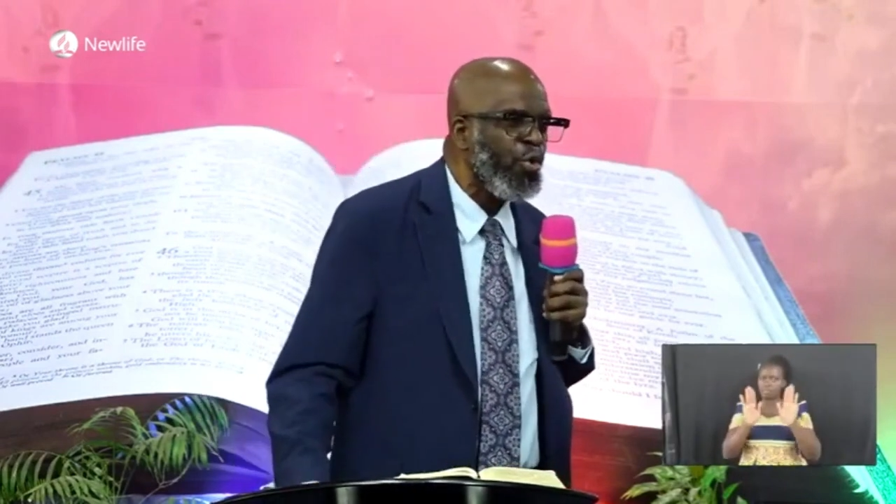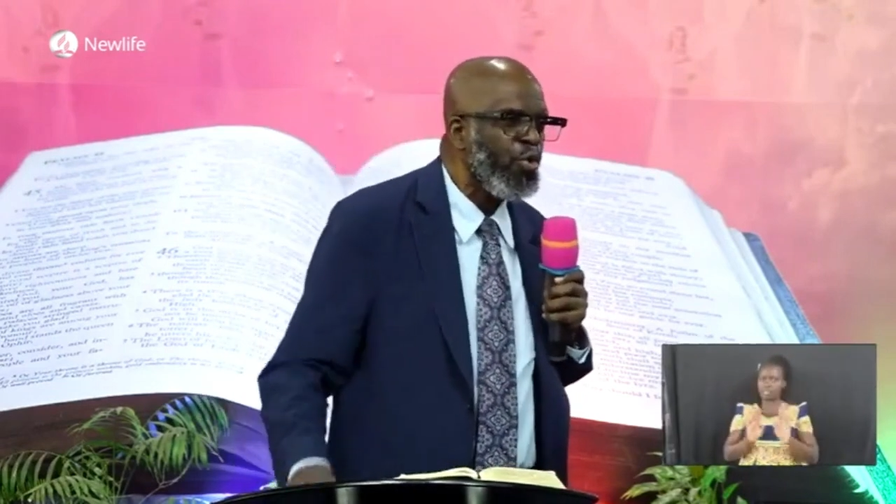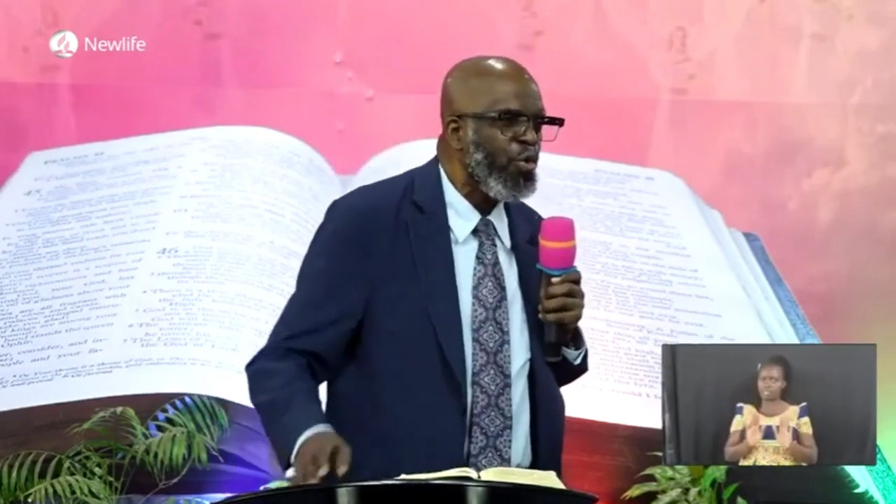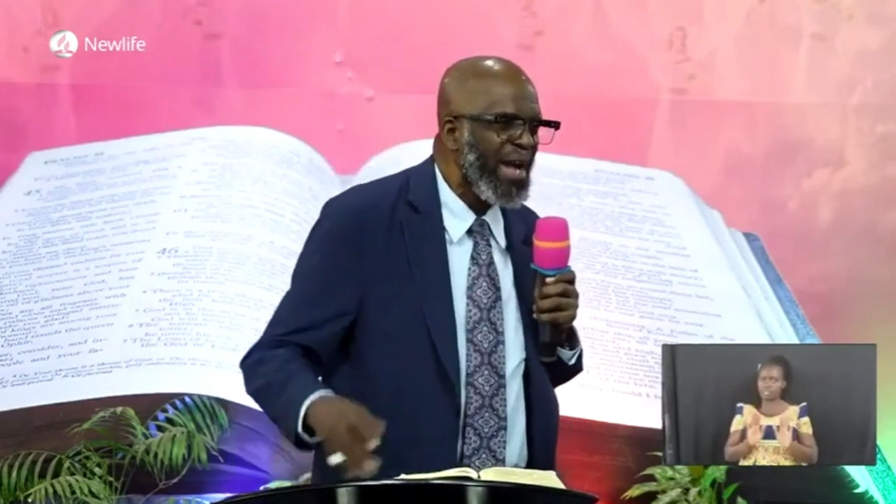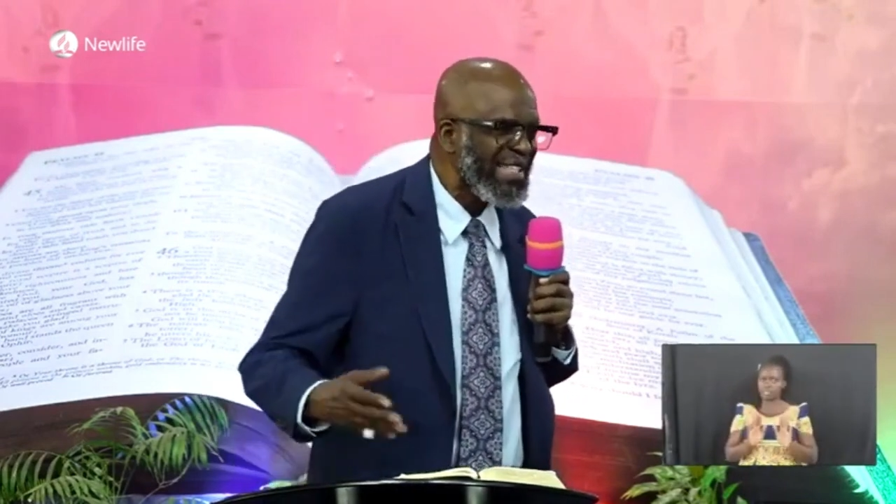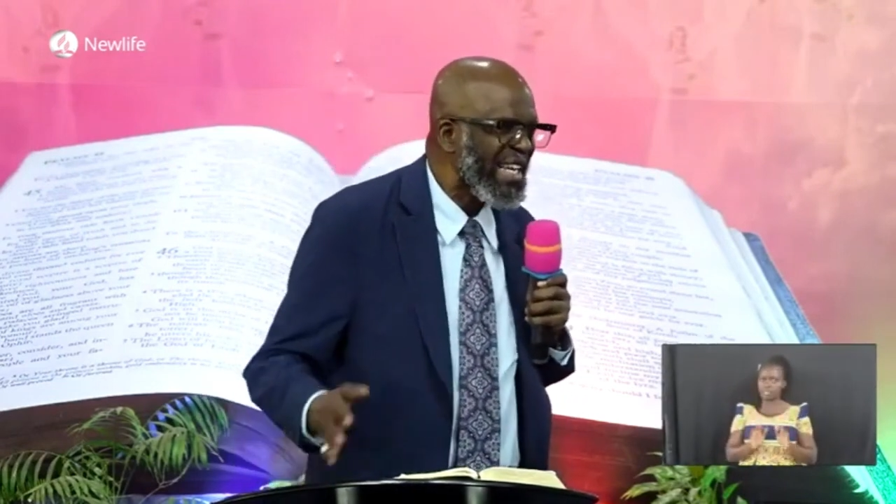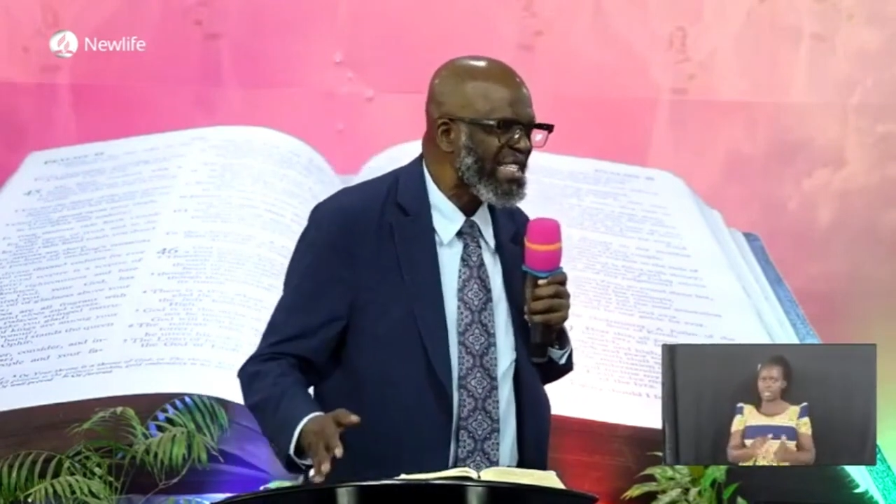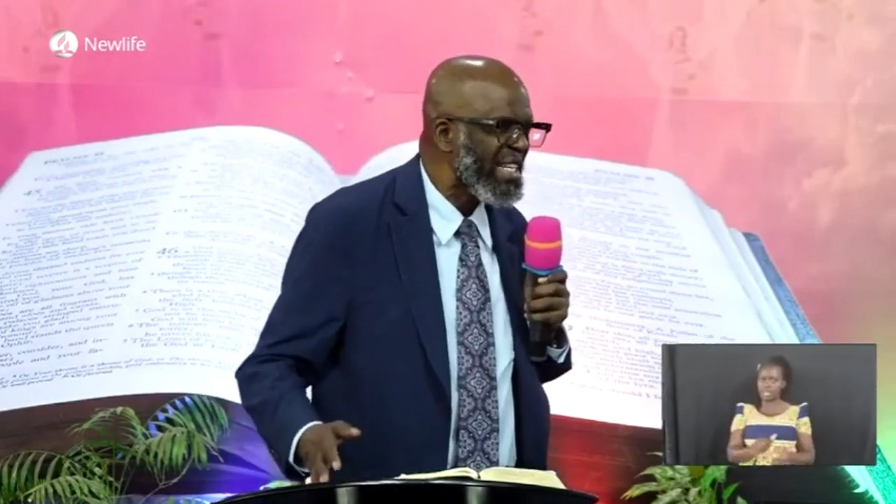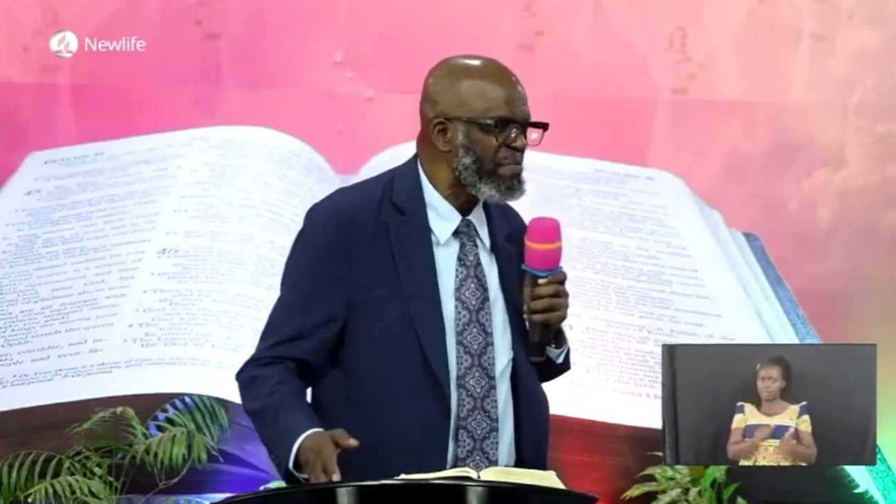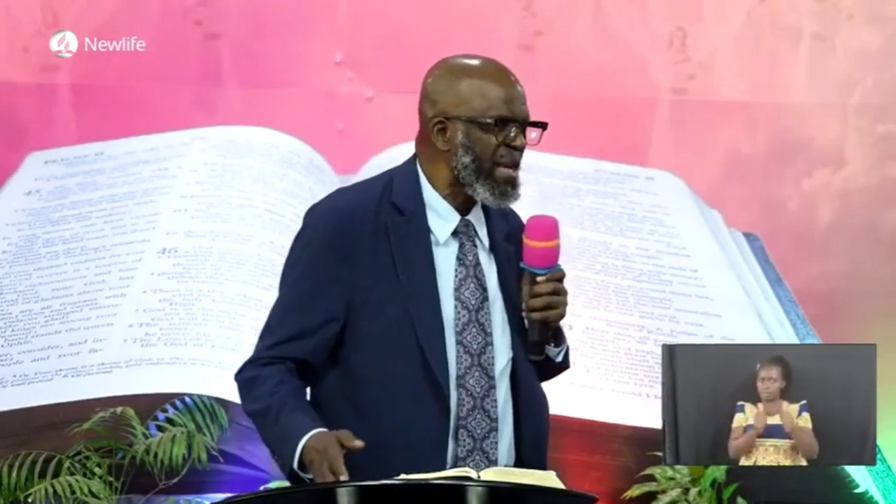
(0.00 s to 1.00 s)
What does
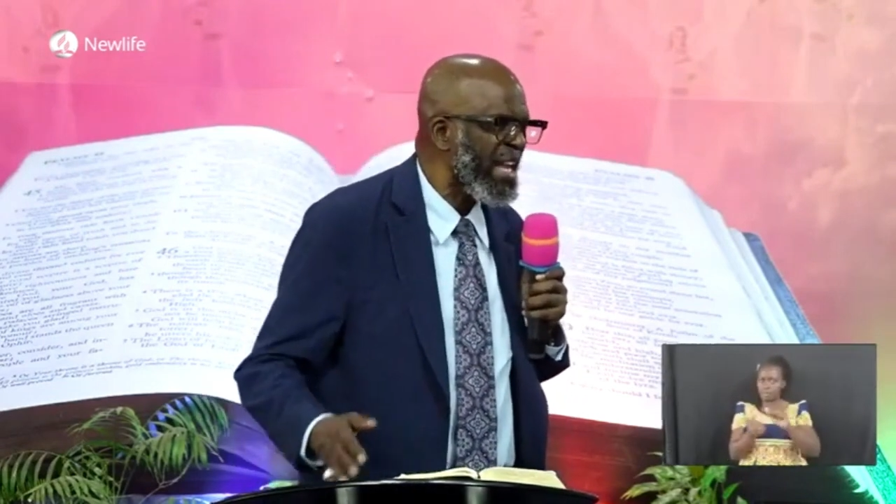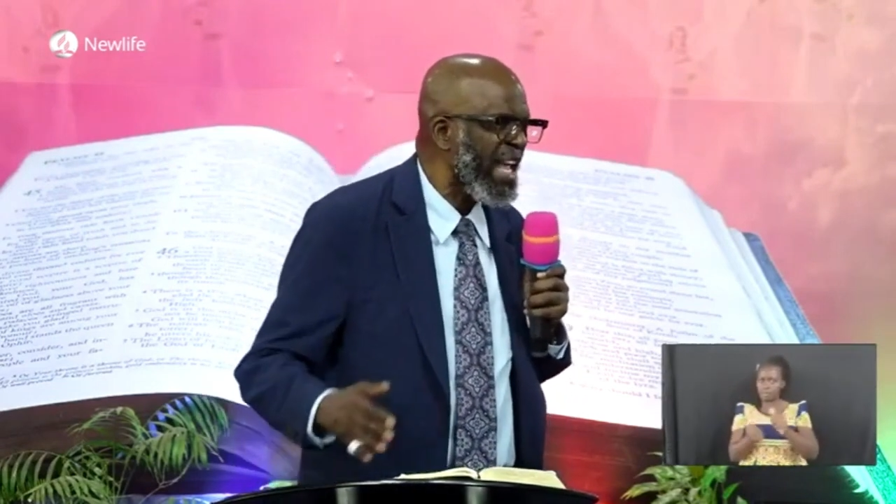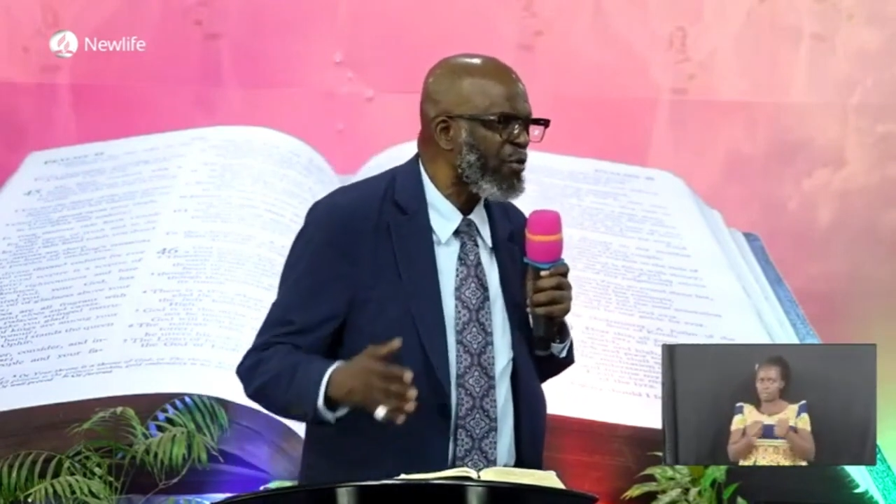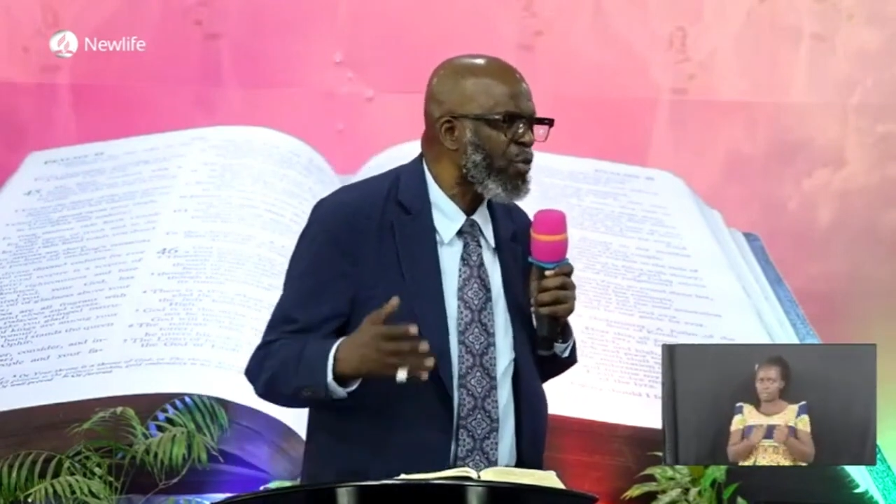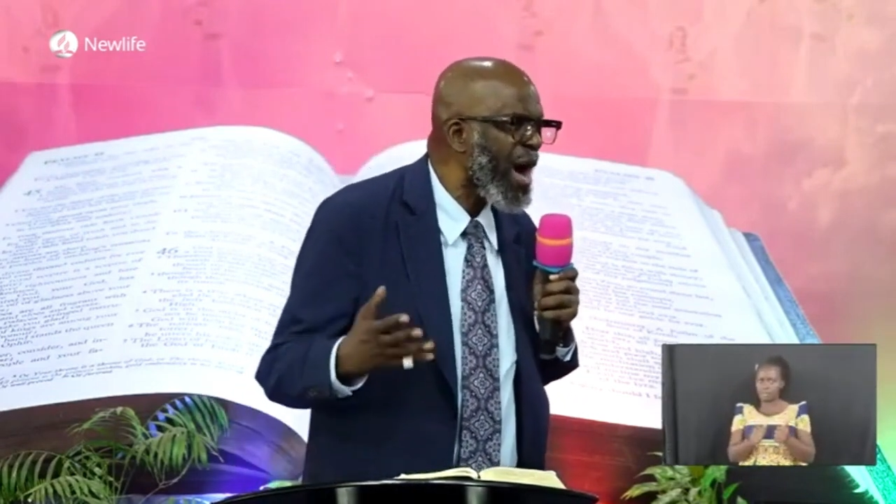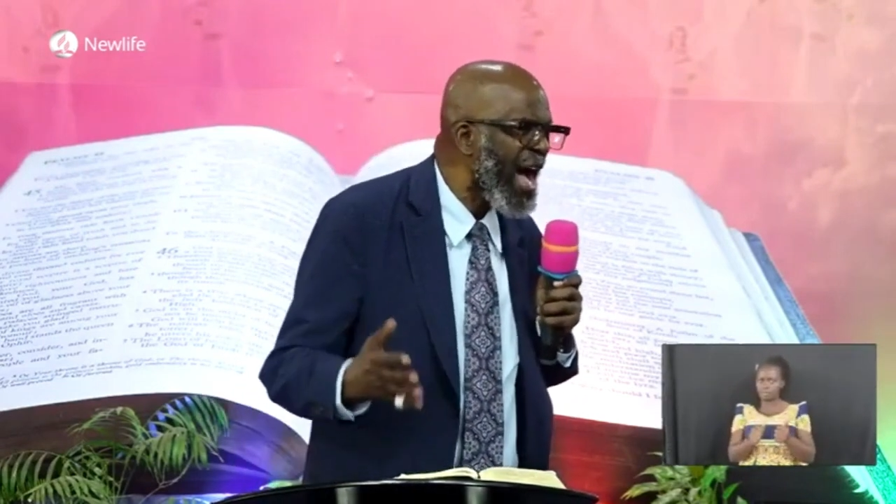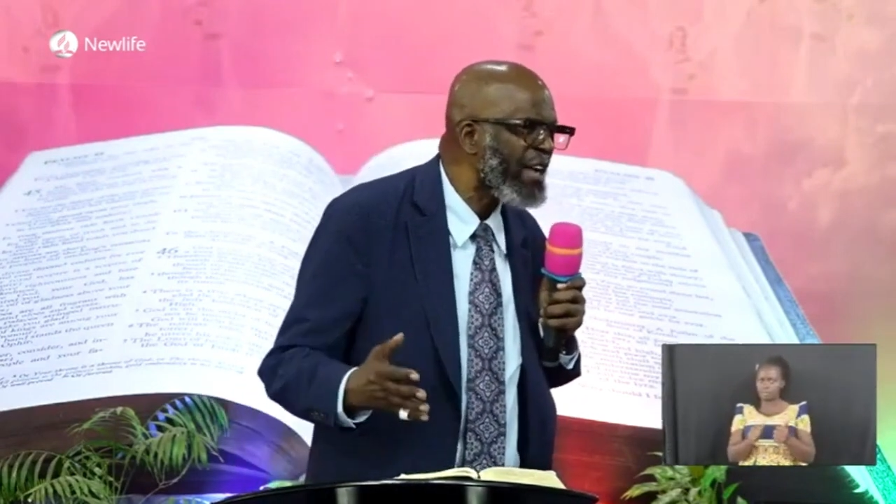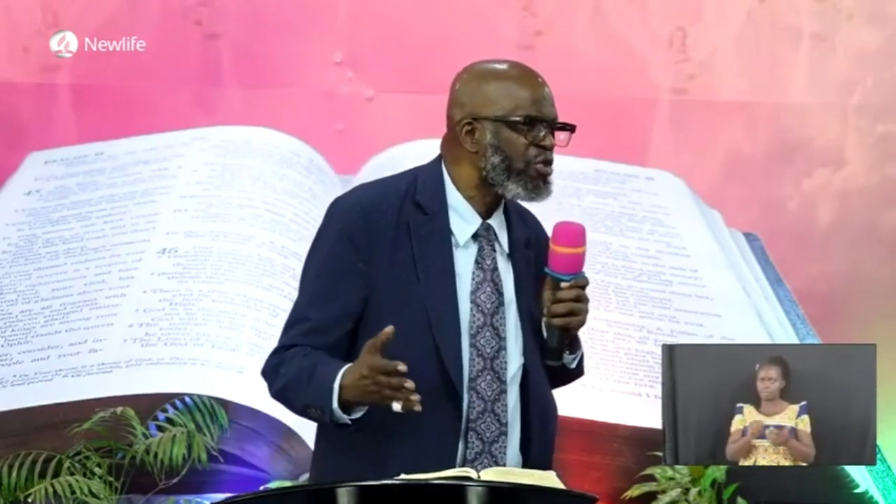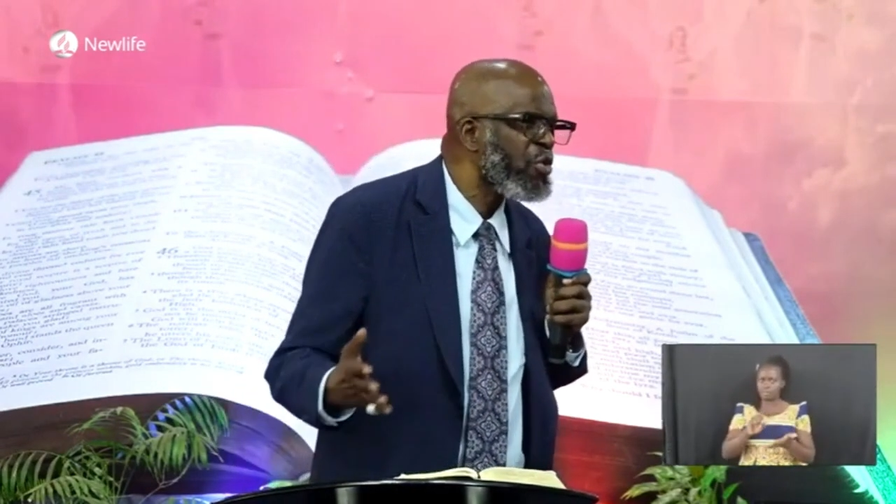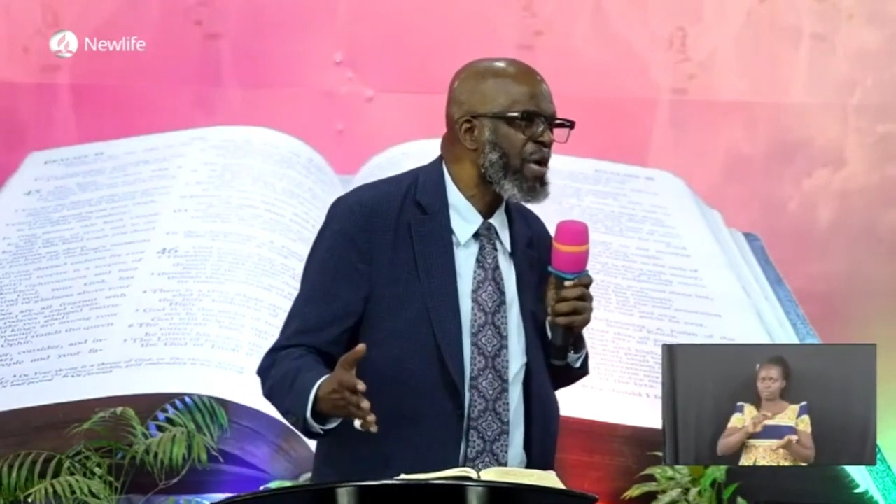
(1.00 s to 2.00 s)
it mean and why do we